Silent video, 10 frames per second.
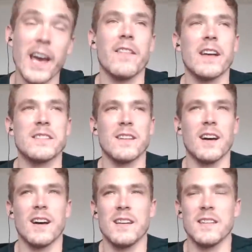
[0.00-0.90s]
that's
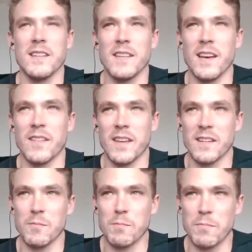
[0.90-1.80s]
uh, yeah. That
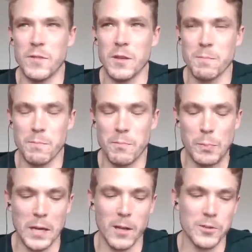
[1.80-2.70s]
the
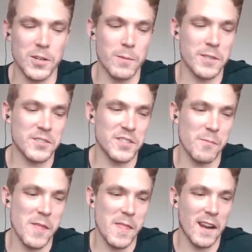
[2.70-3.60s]
P L O tournaments are
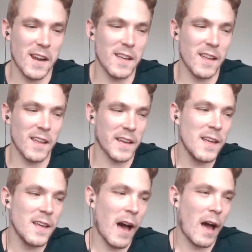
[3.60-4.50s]
something that I like.
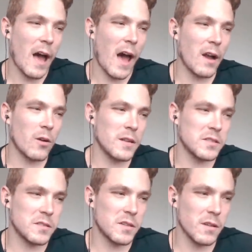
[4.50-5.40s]
I, I don't
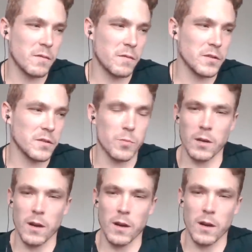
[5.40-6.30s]
necessarily feel super
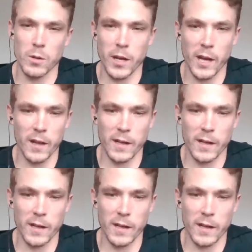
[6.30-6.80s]
comfortable playing like a